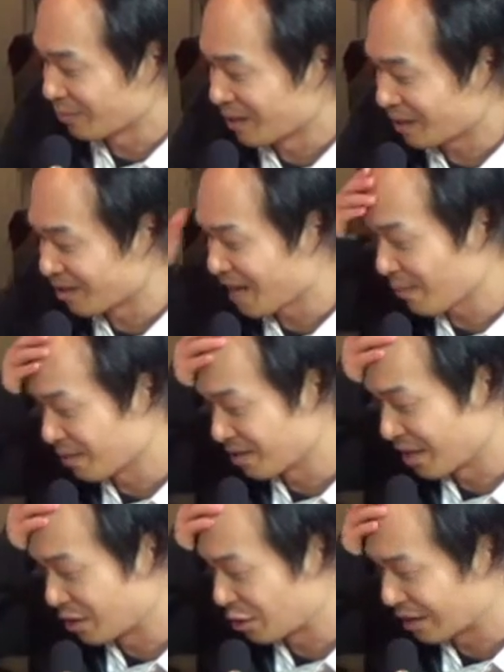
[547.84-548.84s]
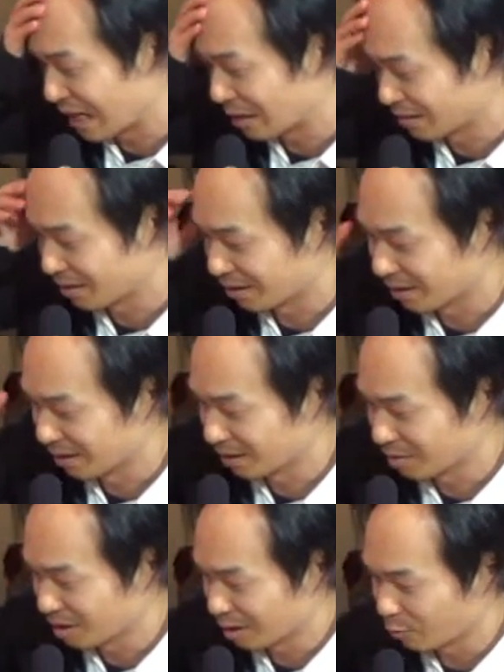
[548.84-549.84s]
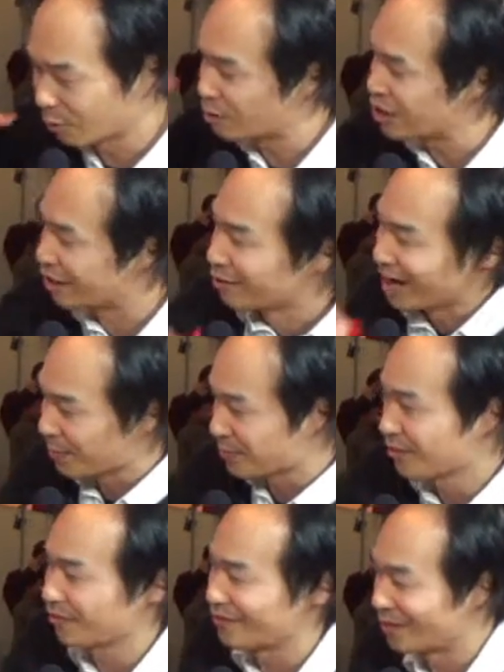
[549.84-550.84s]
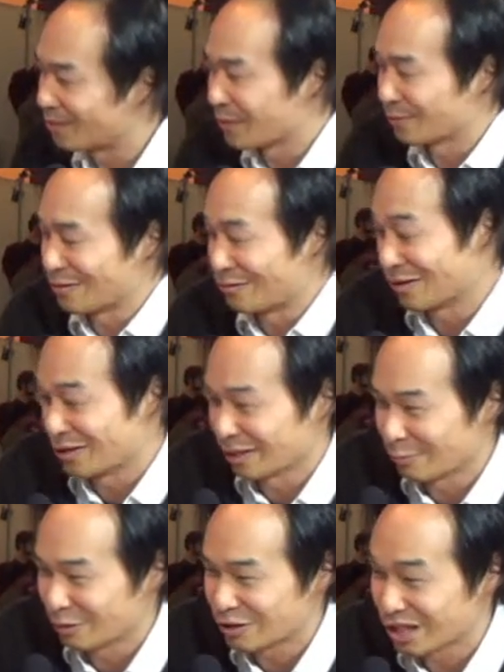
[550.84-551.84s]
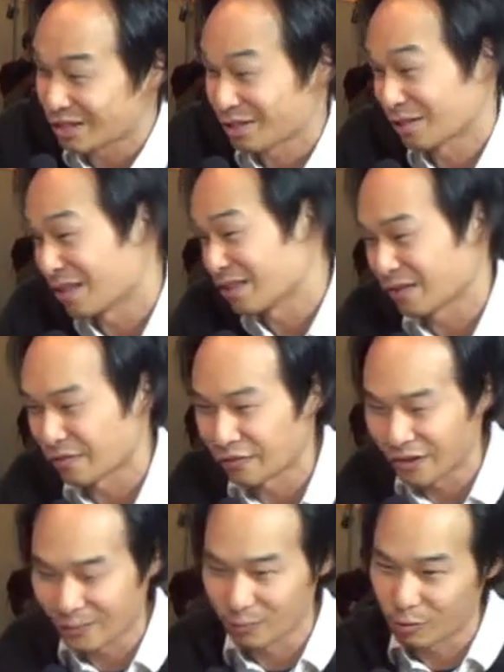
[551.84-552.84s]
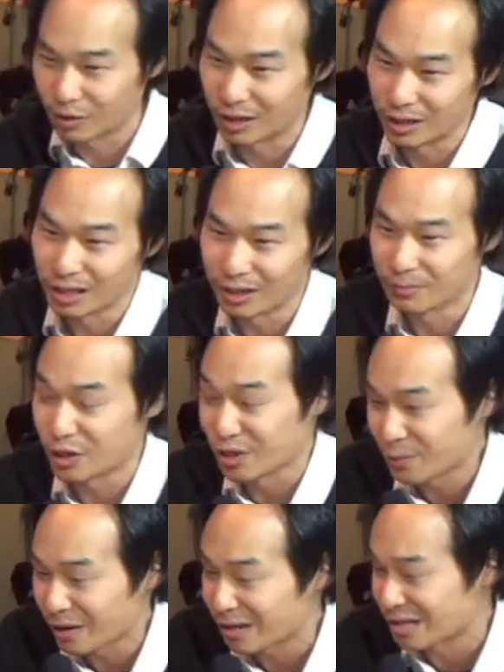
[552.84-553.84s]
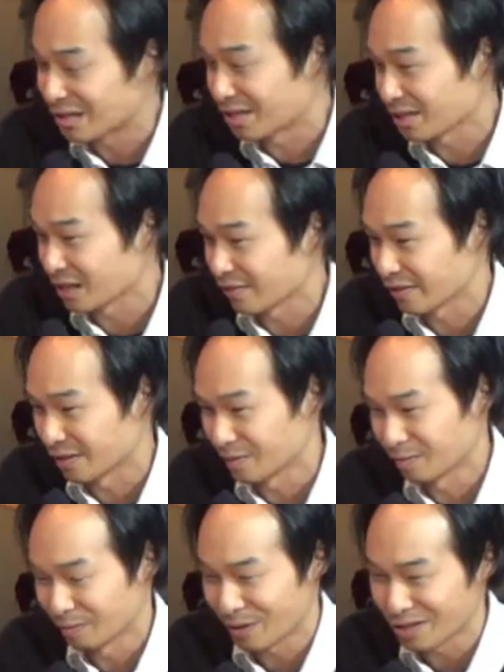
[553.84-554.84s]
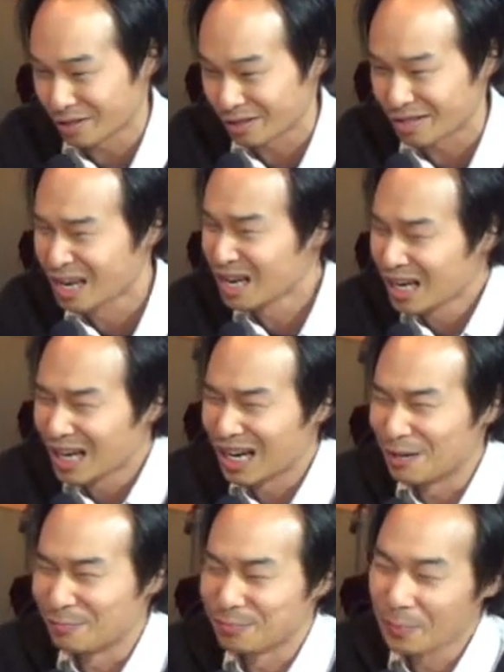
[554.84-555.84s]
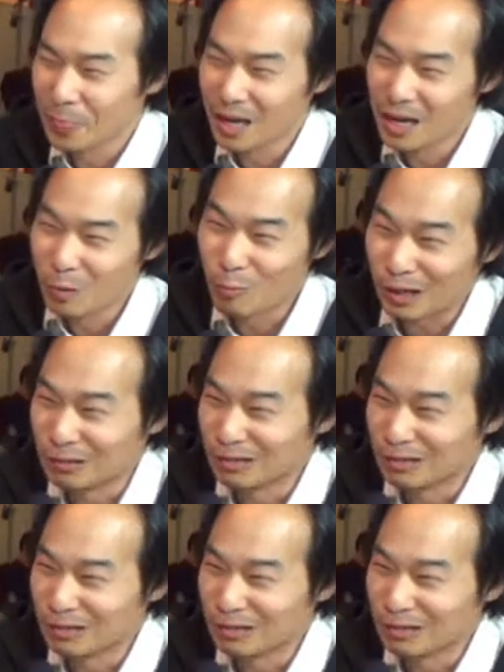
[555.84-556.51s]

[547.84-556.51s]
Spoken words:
make this happen is they took out the wheelchair ramps for people who are using wheelchairs so that they could fit more juice bars inside of their buses. Well,